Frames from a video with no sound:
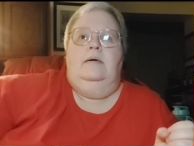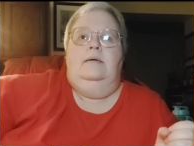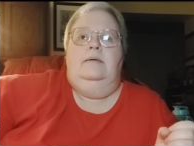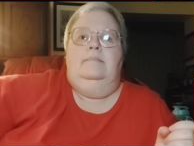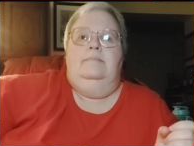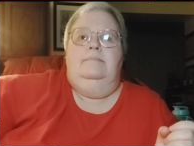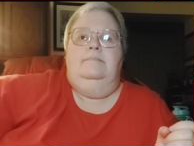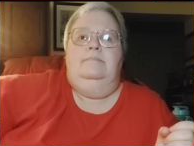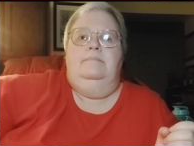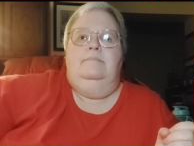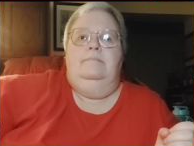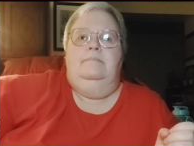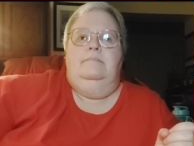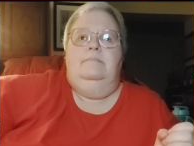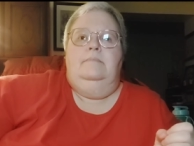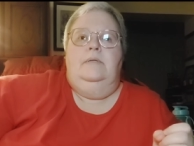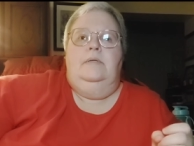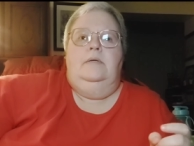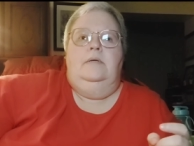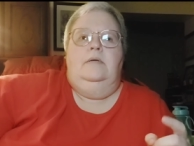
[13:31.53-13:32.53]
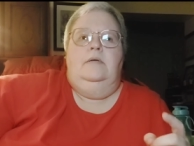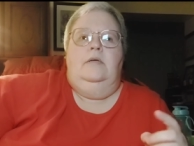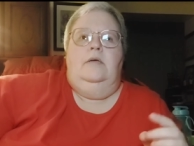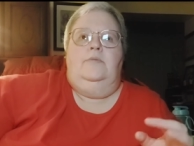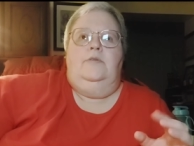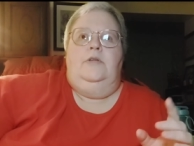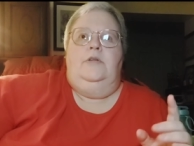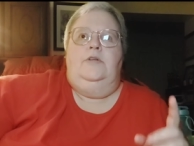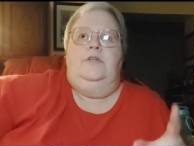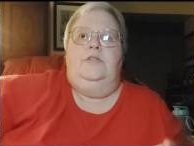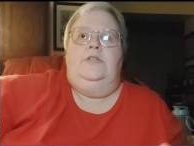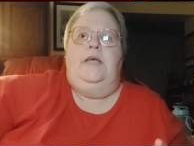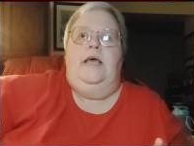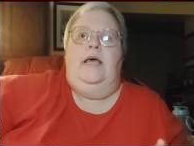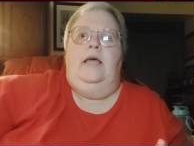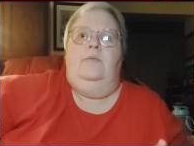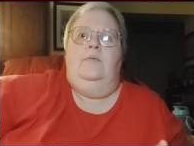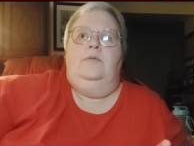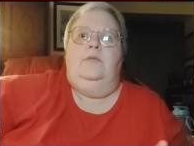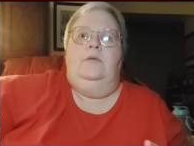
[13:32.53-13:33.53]
You have to
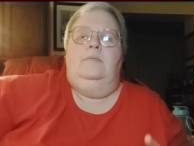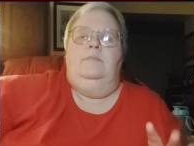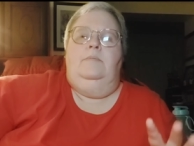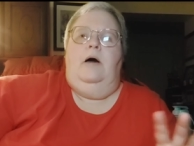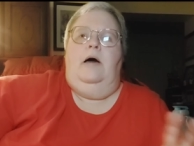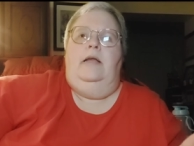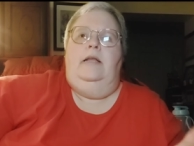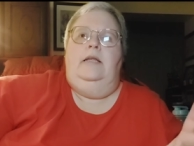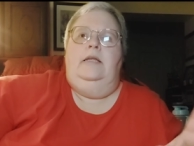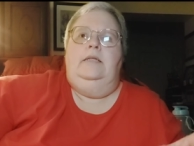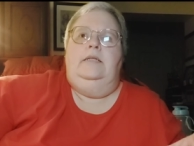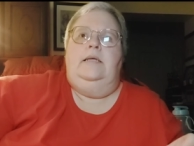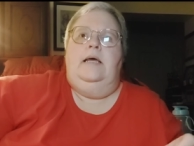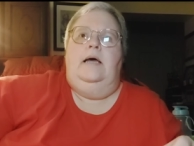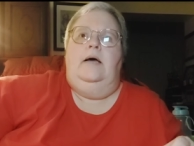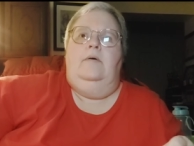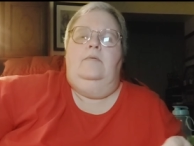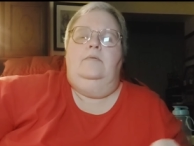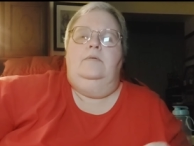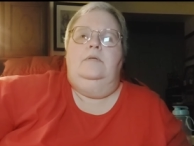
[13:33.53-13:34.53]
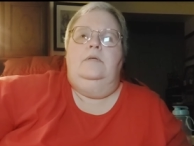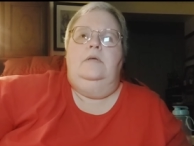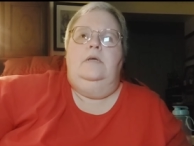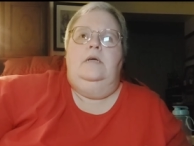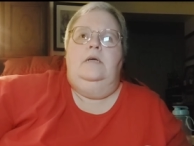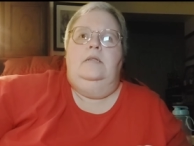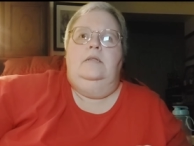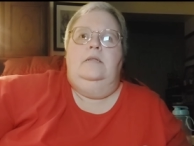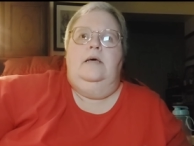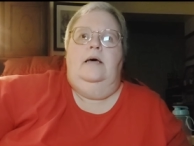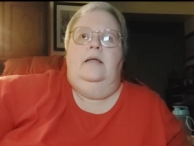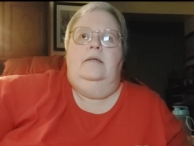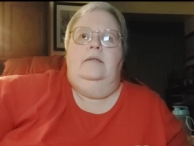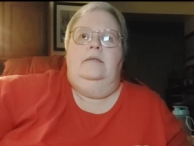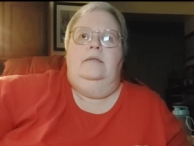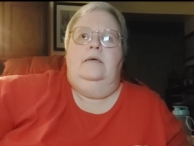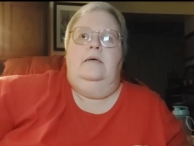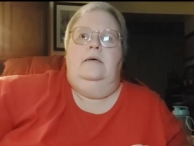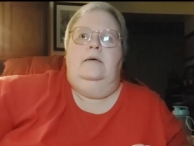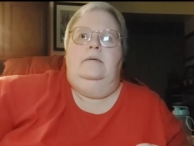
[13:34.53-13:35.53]
understand, with a mining town,
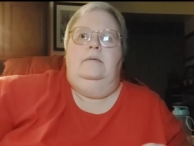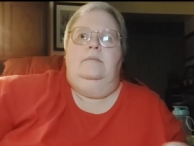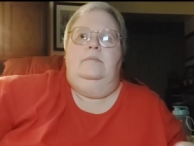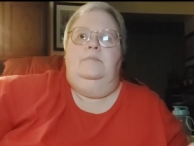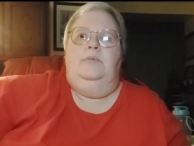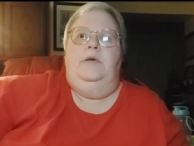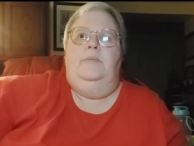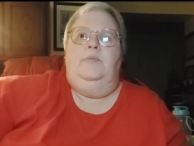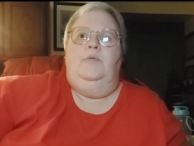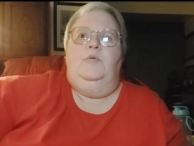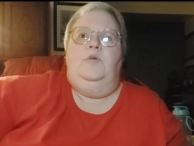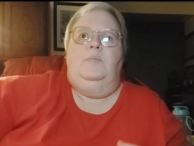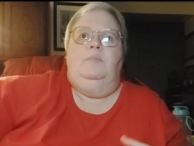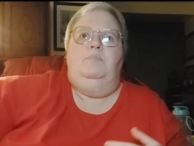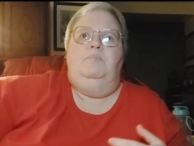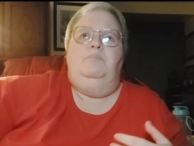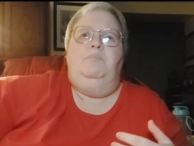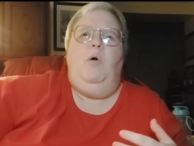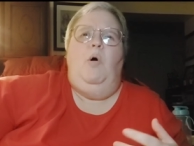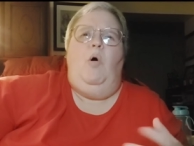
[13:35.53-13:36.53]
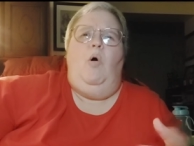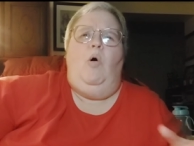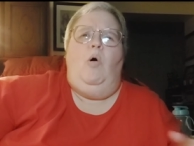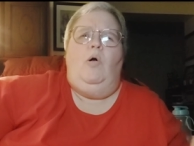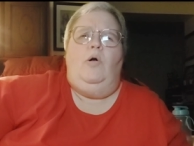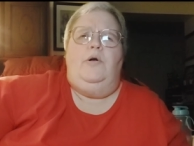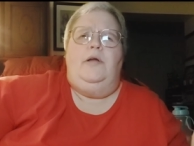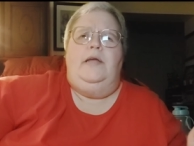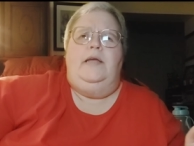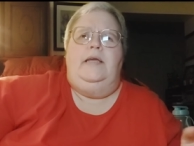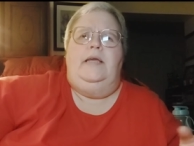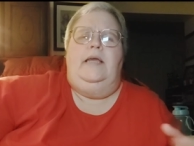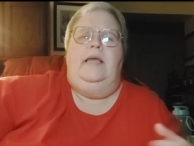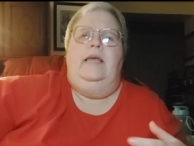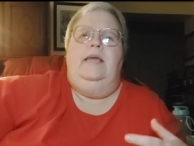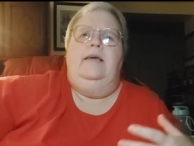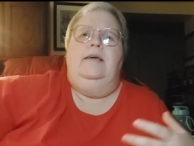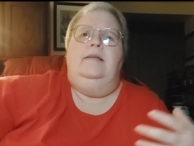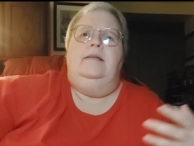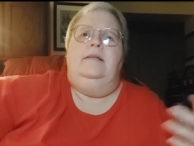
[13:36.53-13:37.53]
that people were pouring
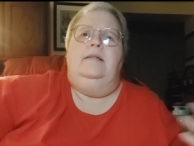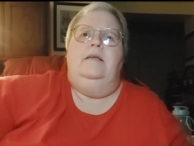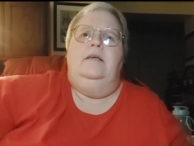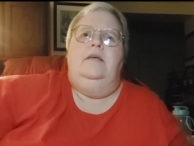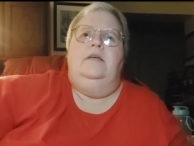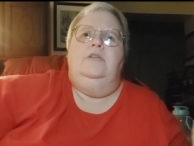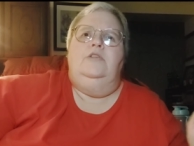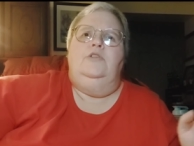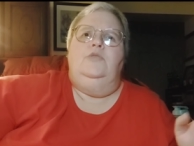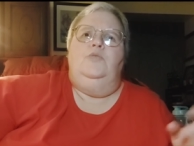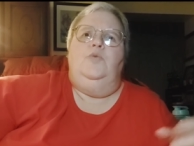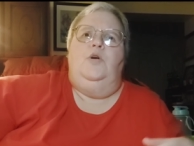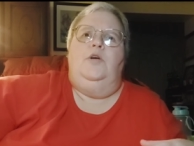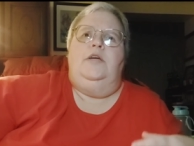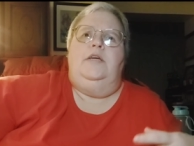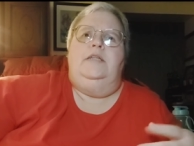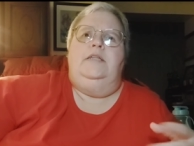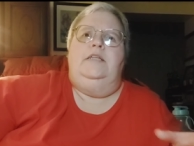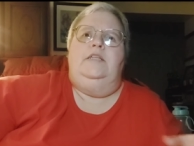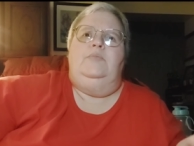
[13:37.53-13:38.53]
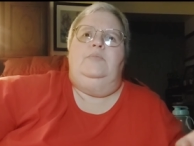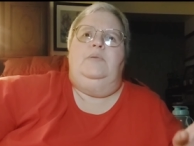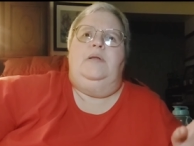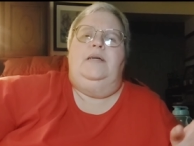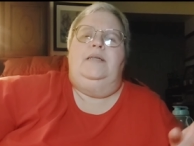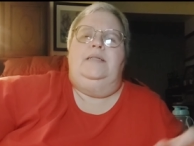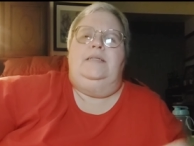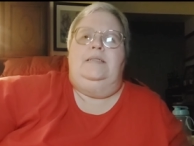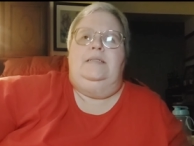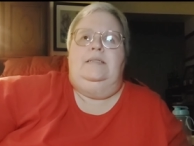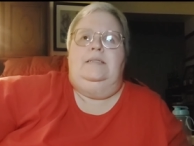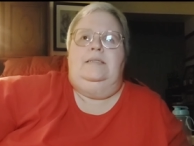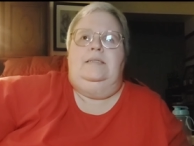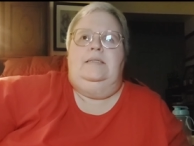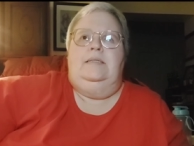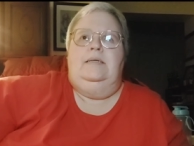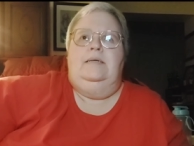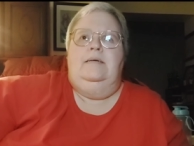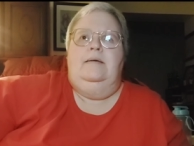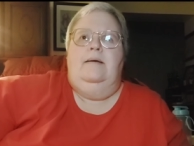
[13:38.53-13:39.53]
in to work in these
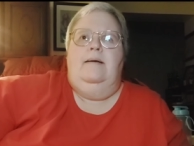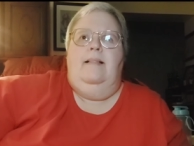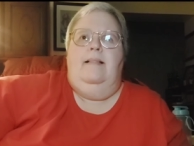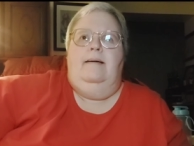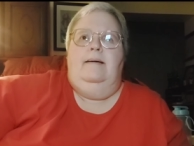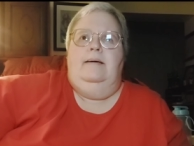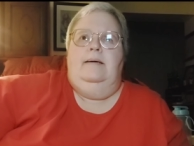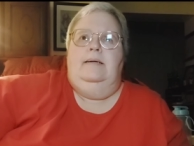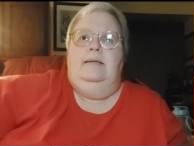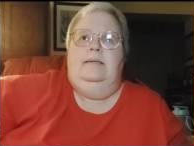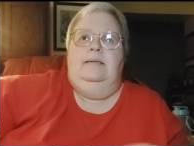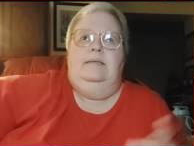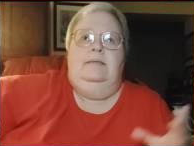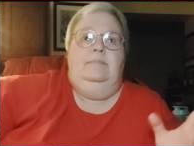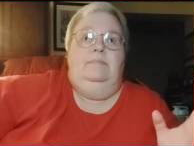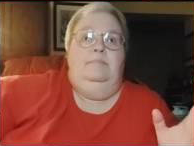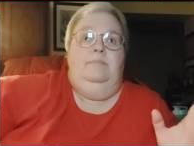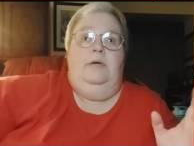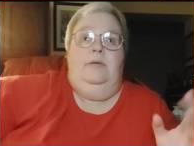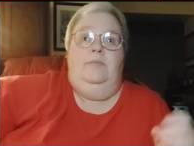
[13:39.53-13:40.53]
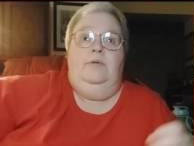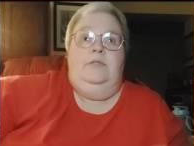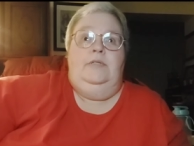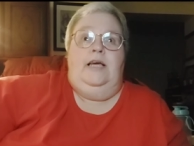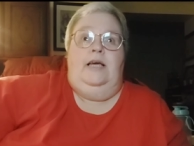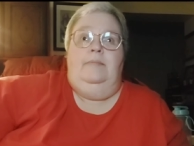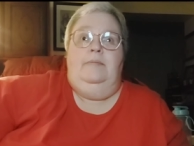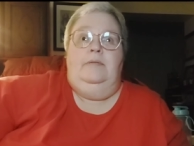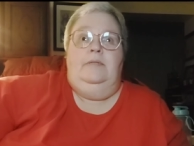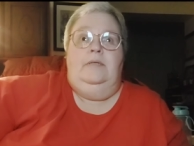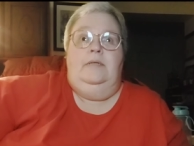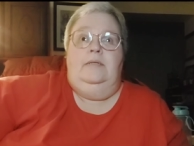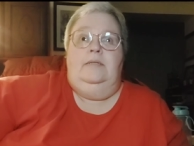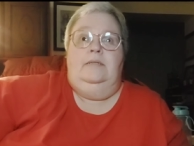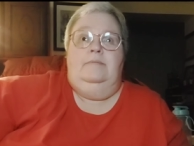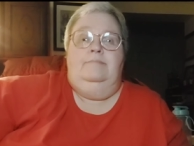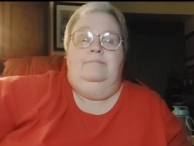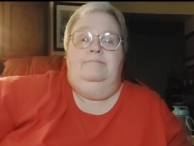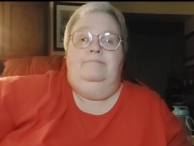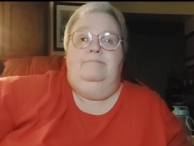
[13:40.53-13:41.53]
places. None were dime a
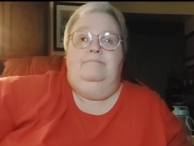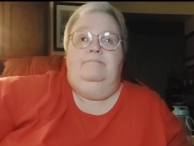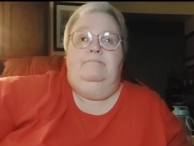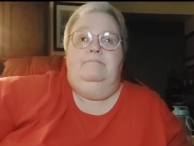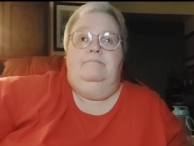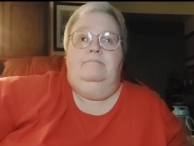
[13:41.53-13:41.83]
dozen.